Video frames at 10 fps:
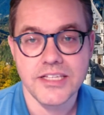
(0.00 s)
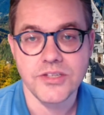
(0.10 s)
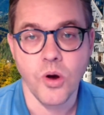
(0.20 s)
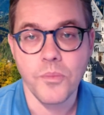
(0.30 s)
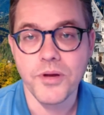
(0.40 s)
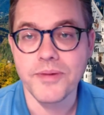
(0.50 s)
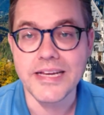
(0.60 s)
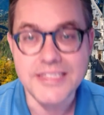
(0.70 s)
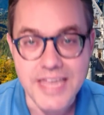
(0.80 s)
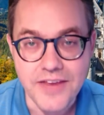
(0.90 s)
So I hope you're
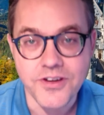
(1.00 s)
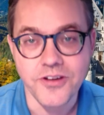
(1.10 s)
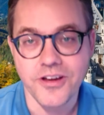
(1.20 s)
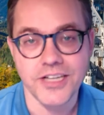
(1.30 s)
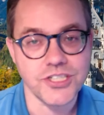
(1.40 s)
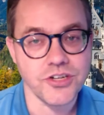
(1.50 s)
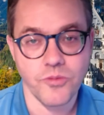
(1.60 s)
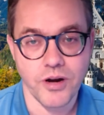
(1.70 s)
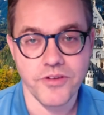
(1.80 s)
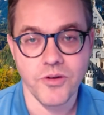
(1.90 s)
being safe in your country,
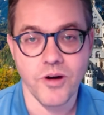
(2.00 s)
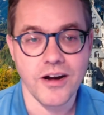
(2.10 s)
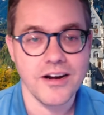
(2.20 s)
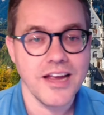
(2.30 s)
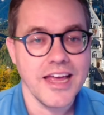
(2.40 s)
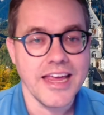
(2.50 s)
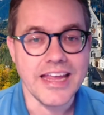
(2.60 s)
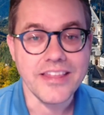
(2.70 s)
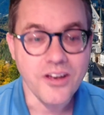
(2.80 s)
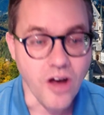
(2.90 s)
wherever you are.
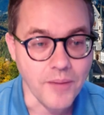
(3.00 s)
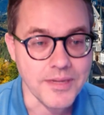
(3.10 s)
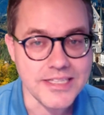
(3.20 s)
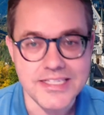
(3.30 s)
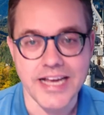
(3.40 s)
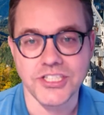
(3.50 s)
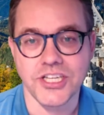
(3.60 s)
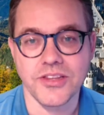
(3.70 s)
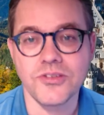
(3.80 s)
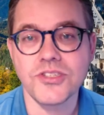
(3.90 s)
In the comment
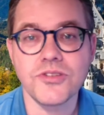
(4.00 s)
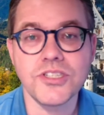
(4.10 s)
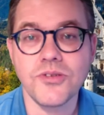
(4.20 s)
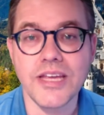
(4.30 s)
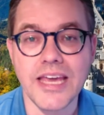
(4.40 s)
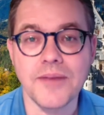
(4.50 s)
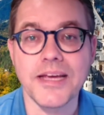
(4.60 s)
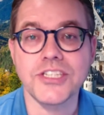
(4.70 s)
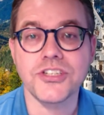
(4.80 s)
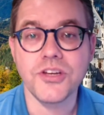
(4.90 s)
section, those who are tuning in,
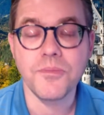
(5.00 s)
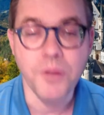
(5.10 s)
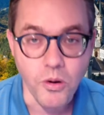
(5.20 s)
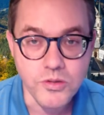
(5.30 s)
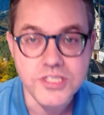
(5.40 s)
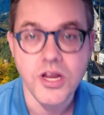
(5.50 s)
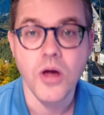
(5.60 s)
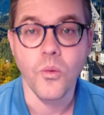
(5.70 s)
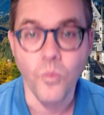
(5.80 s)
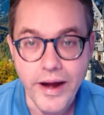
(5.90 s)
make sure you post
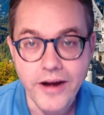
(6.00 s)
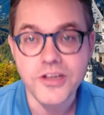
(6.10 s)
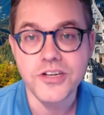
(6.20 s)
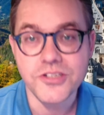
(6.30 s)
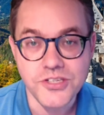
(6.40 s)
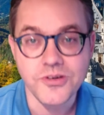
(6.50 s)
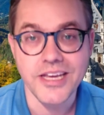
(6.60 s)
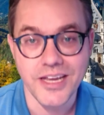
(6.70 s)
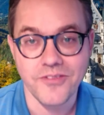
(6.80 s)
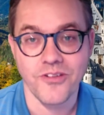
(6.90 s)
where you're
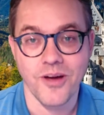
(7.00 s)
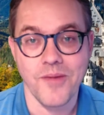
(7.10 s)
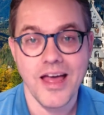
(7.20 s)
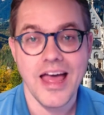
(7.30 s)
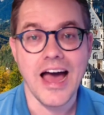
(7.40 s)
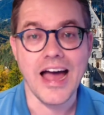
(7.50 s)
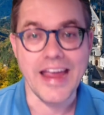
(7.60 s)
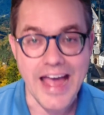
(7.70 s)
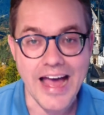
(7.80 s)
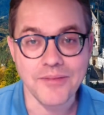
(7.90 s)
tuning in from.
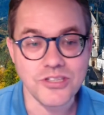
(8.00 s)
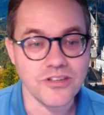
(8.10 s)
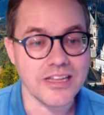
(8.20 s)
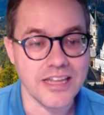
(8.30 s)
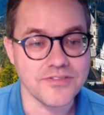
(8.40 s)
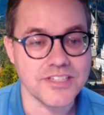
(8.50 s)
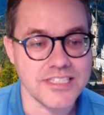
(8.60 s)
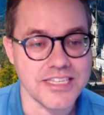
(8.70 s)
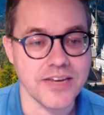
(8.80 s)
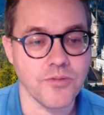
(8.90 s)
I absolutely love to
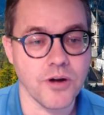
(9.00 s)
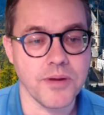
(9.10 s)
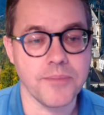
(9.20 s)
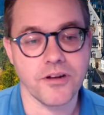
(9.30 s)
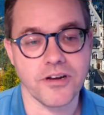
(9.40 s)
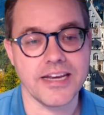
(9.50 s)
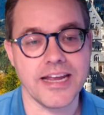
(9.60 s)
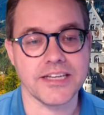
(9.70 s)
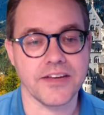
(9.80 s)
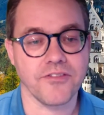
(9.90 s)
see where people are
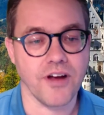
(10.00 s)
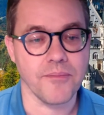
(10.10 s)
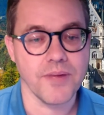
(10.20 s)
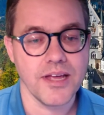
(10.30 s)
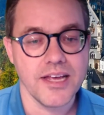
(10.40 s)
connecting from.